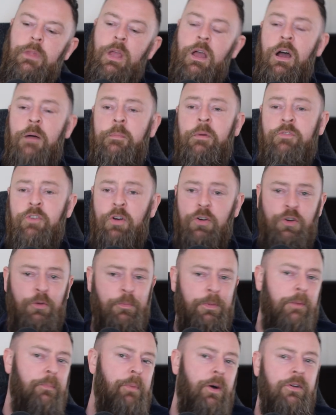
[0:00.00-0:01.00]
Um, I've got a
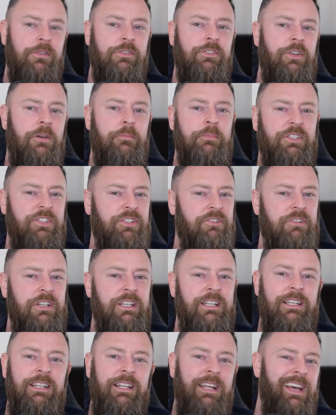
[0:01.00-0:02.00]
couple of points on my
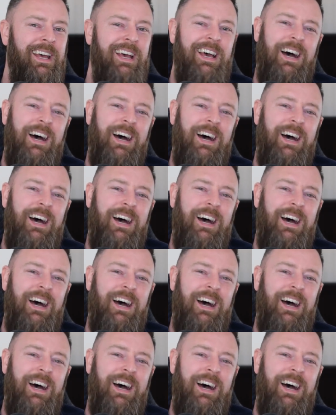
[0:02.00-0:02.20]
screen.